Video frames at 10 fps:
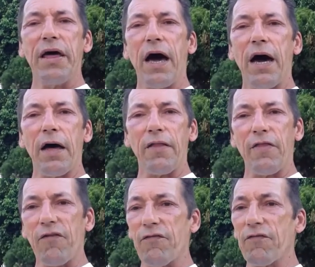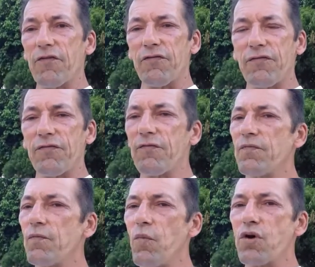The
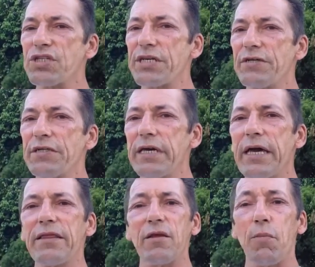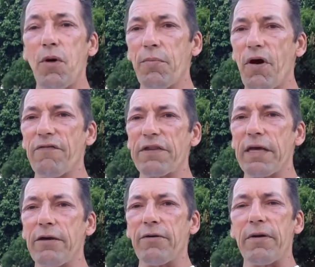more skill they get, the more profit
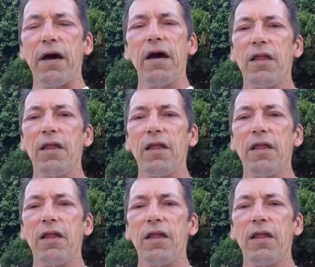they earn,